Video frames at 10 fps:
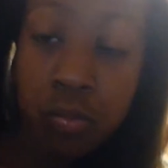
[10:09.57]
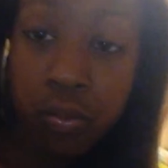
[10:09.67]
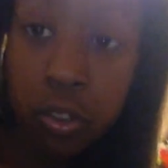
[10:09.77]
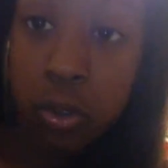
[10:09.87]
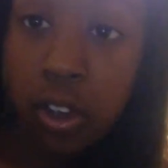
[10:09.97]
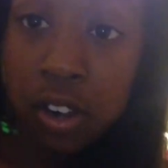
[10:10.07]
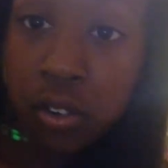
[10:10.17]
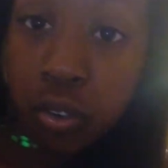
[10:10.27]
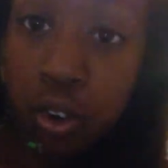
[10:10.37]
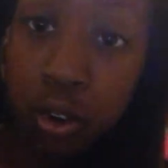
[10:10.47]
So I
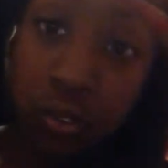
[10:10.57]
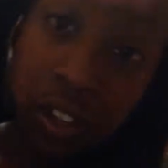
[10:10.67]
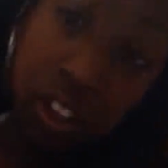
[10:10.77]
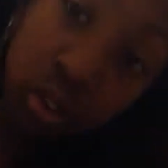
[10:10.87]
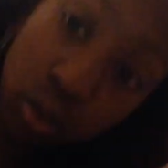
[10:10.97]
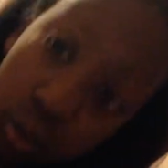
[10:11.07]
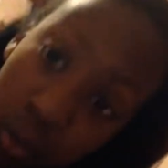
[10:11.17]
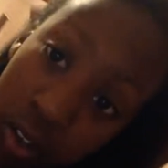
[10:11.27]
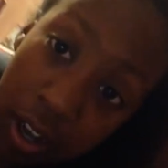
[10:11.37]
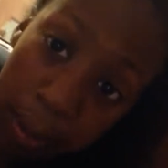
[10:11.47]
don't know if that's true
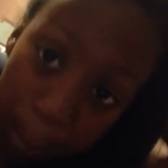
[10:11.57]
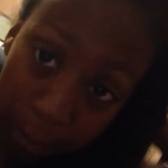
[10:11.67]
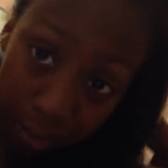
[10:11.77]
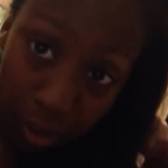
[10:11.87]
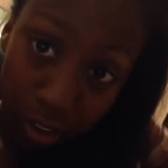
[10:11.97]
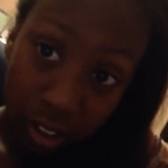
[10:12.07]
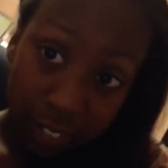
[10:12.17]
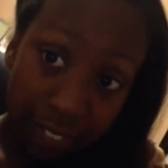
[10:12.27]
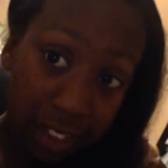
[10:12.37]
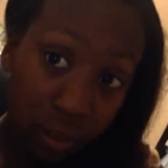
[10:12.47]
or not, but
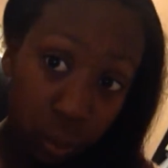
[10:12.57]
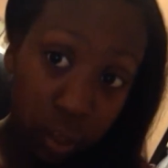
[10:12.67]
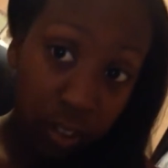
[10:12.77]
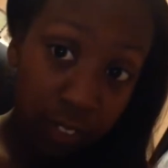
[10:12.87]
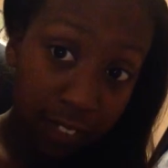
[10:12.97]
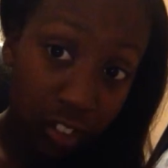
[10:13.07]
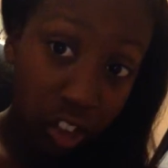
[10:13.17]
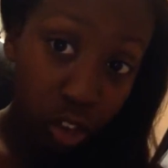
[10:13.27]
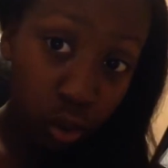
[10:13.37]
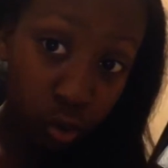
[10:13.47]
that's what
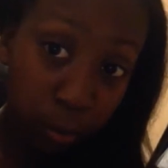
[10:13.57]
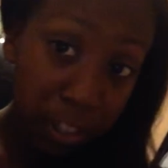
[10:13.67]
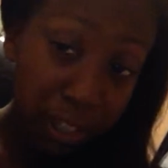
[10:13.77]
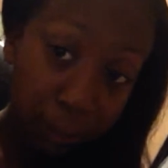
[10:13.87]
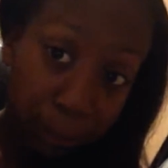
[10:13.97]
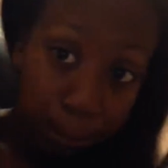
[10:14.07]
she told me.